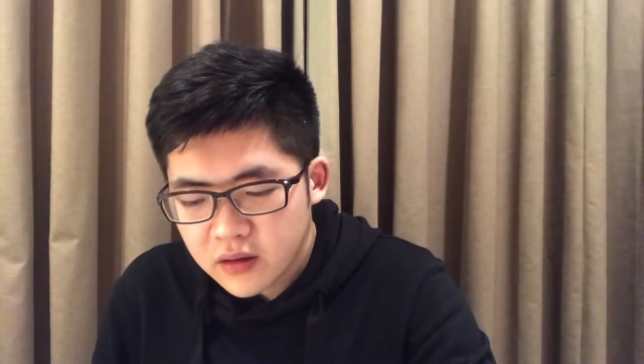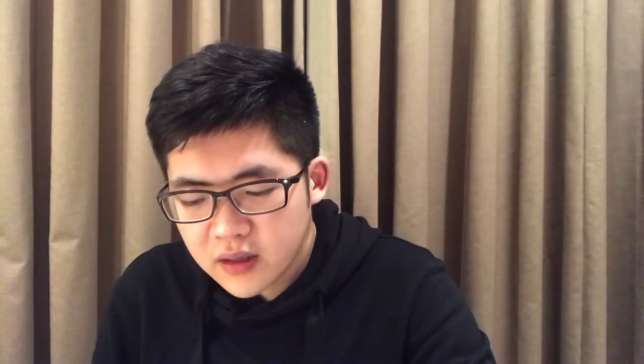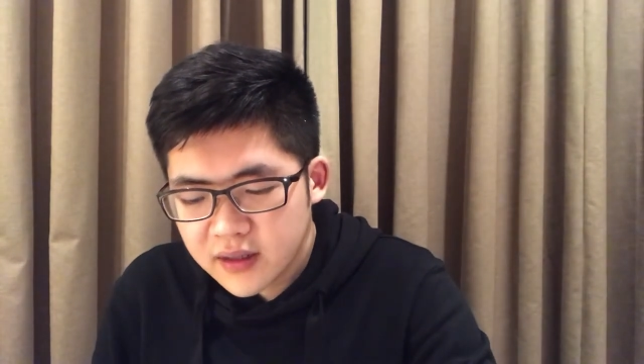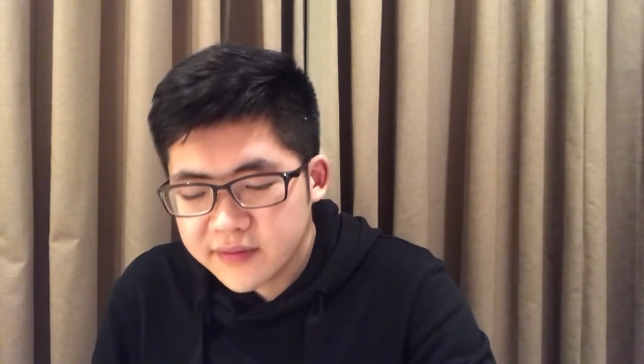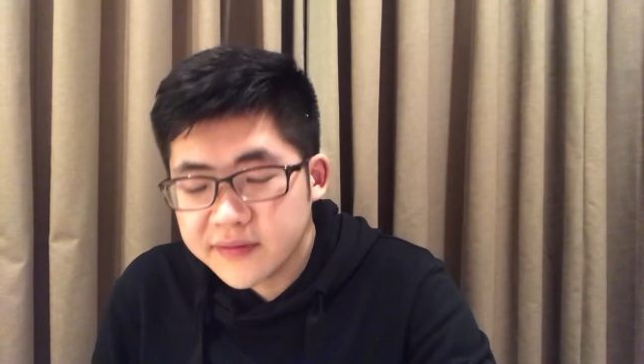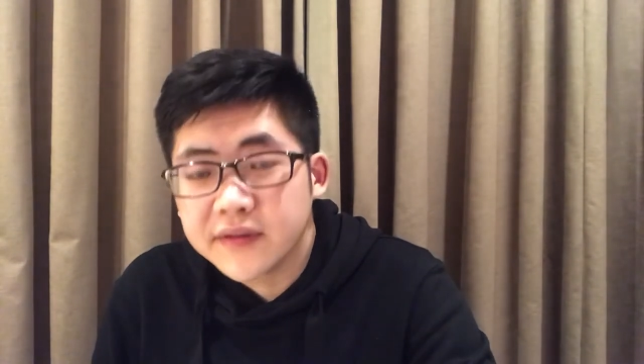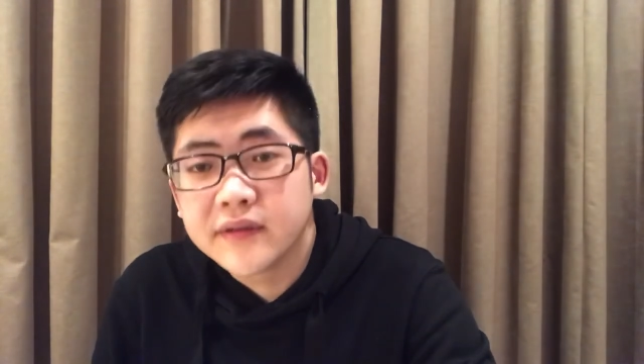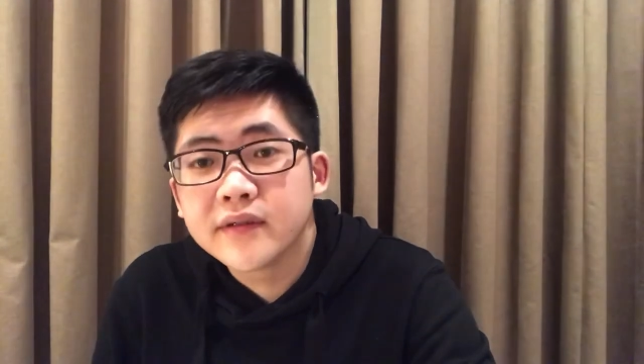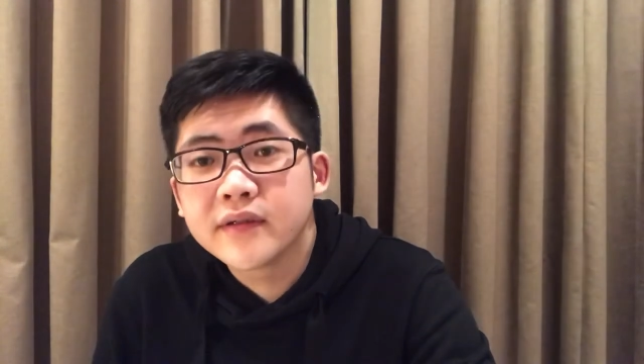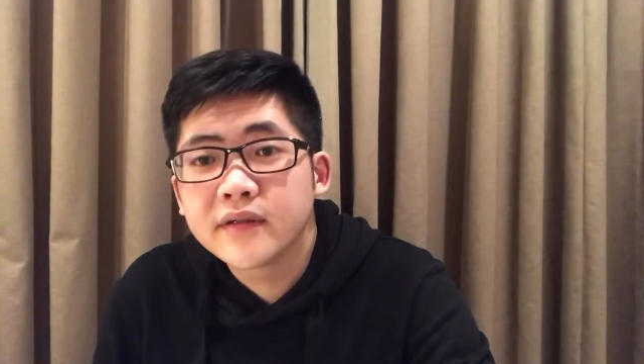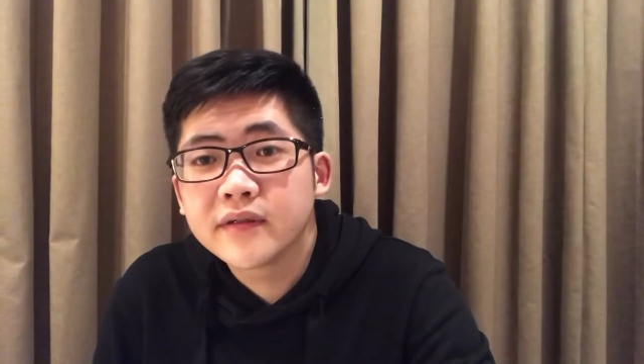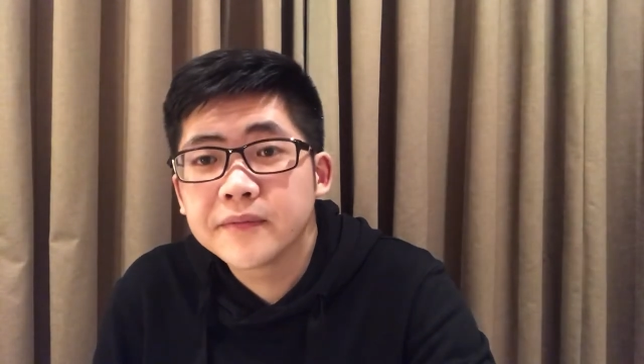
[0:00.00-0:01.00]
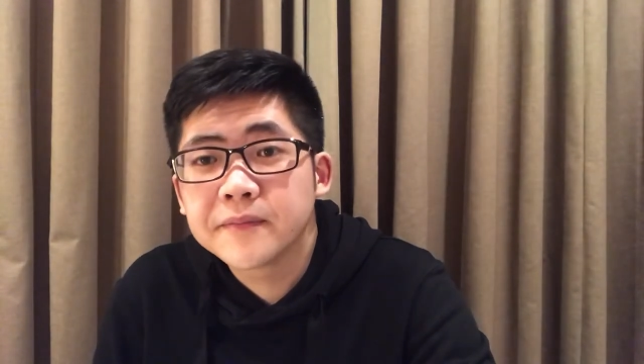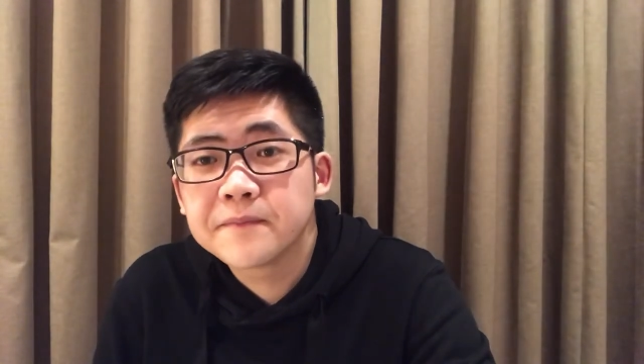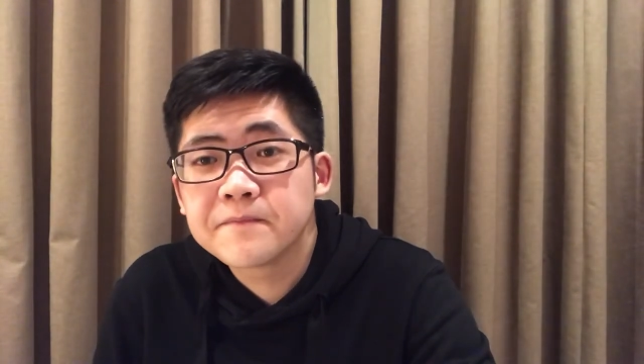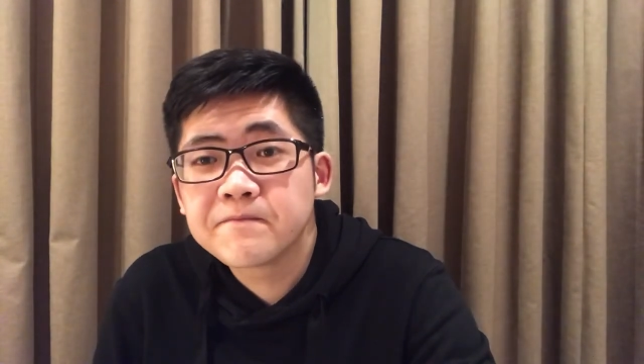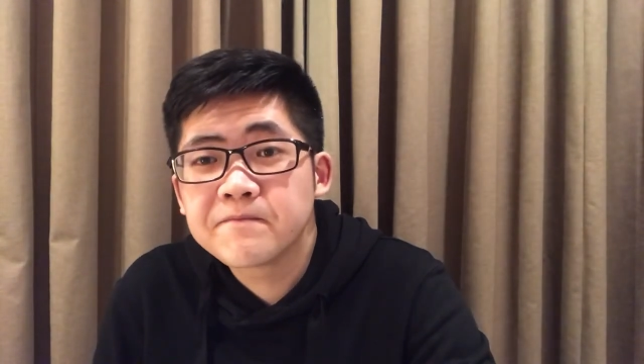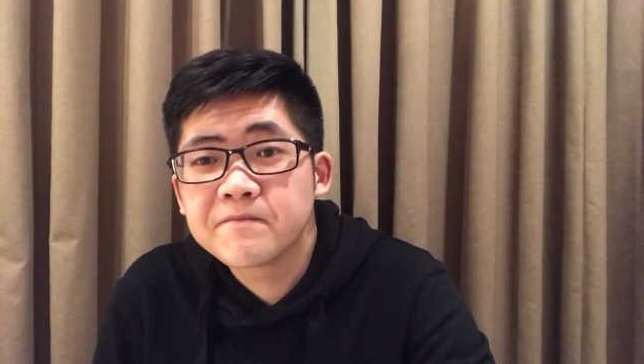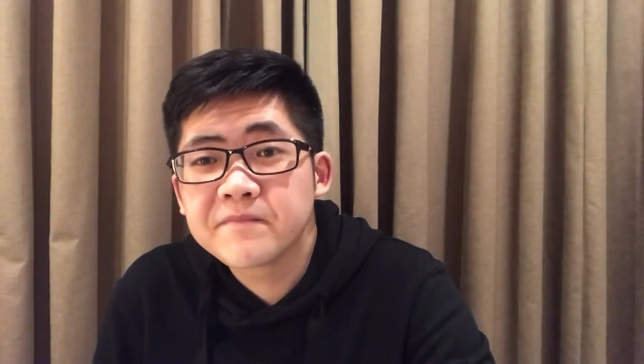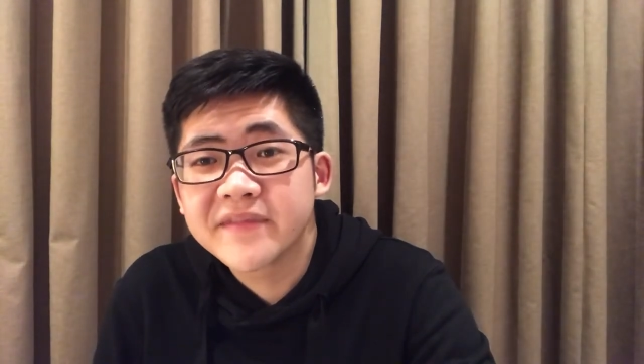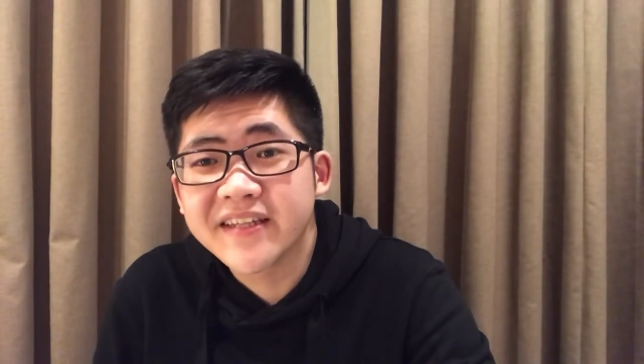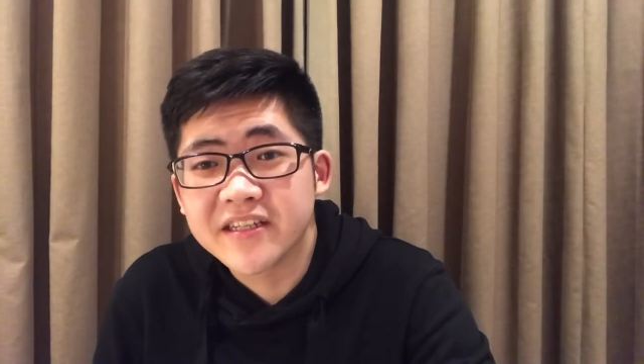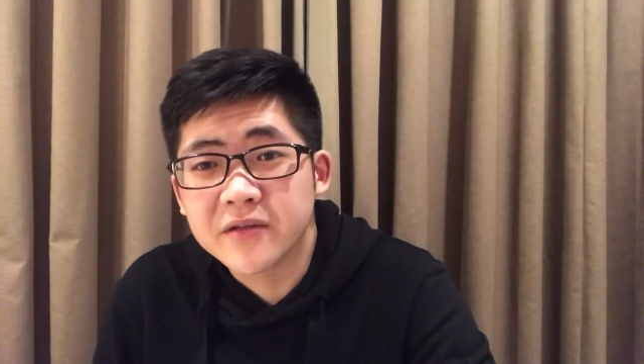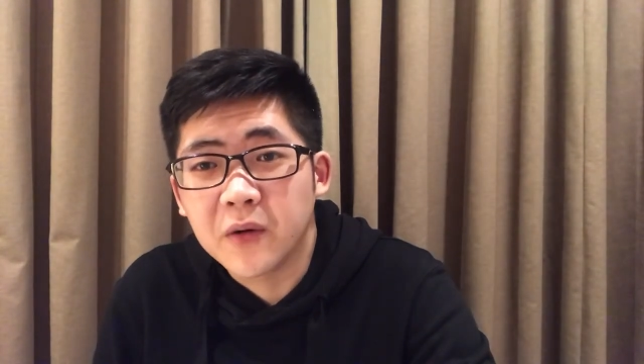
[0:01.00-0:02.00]
And
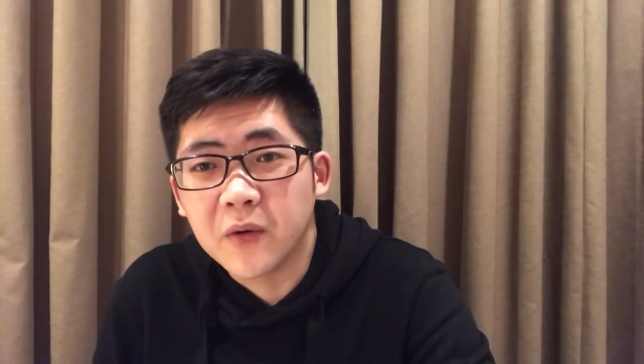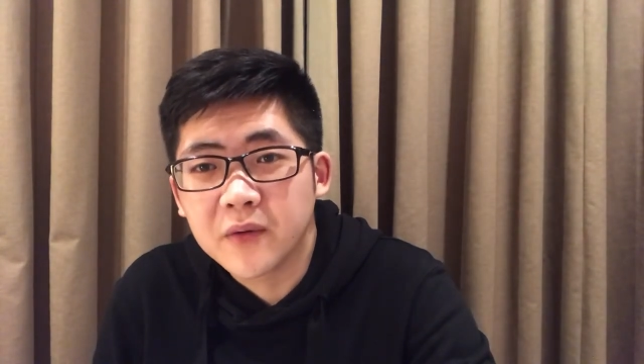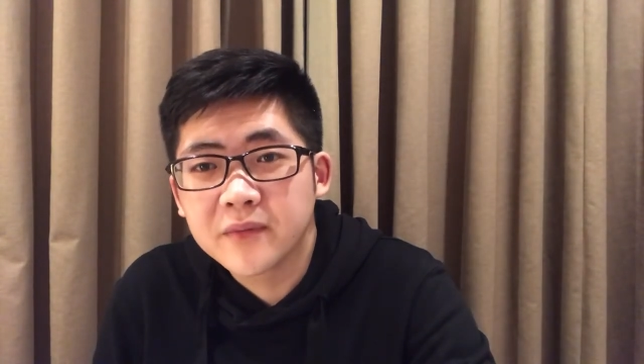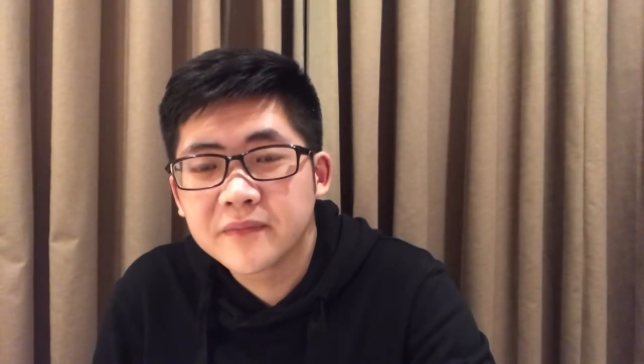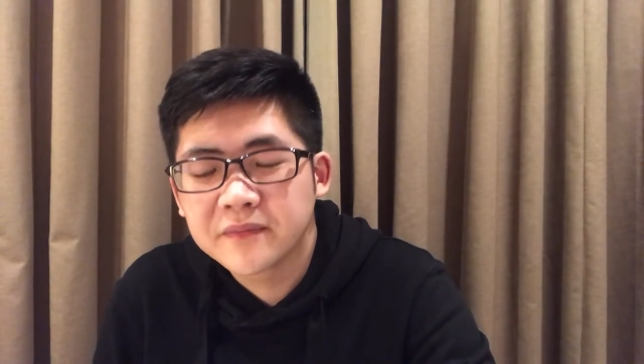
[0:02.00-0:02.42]
that's all.